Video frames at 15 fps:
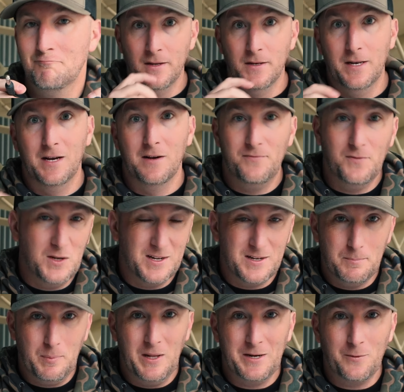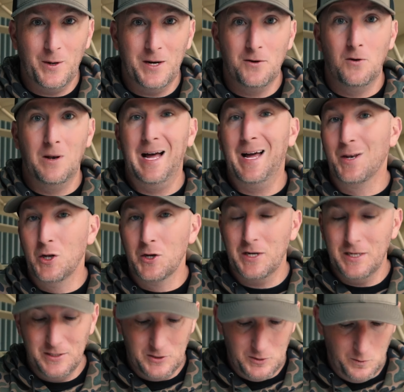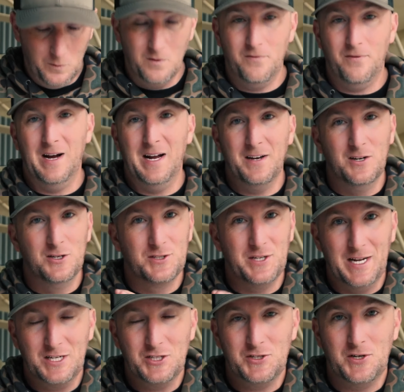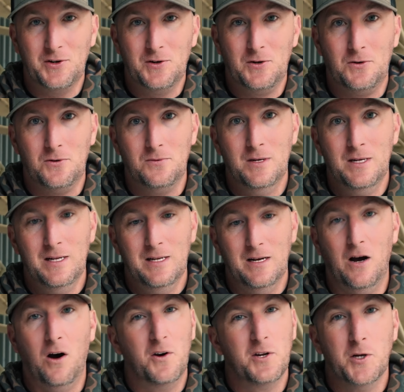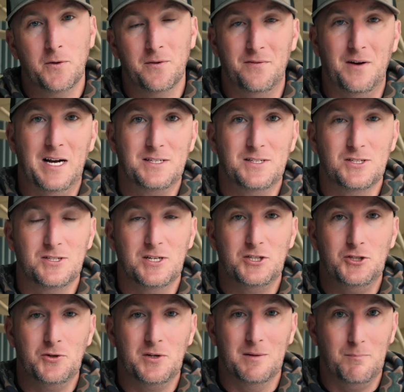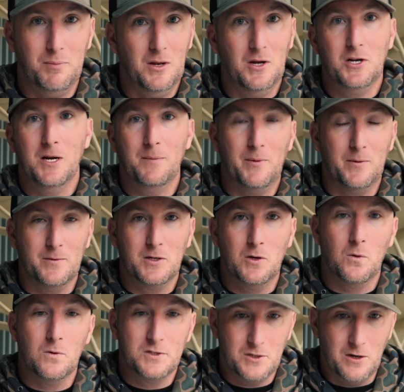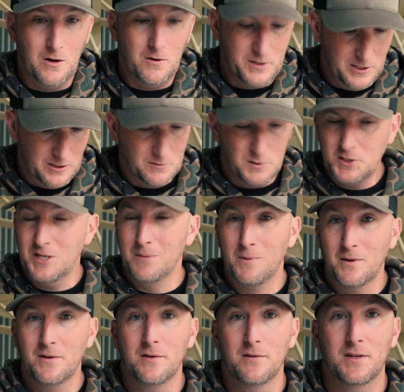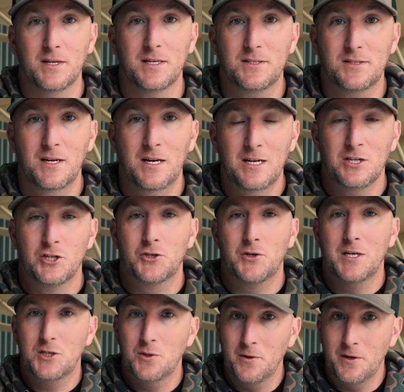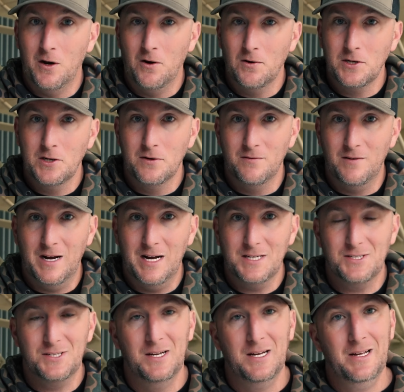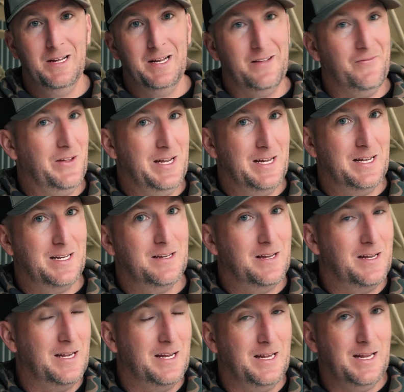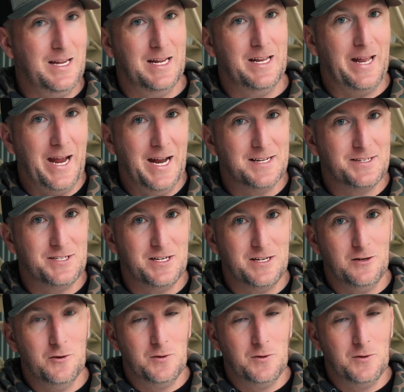Now, if you get to playing around online looking, you will find that there's external audio devices that you can plug up and record your audio similar to this, straight to an audio device. And then in editing, you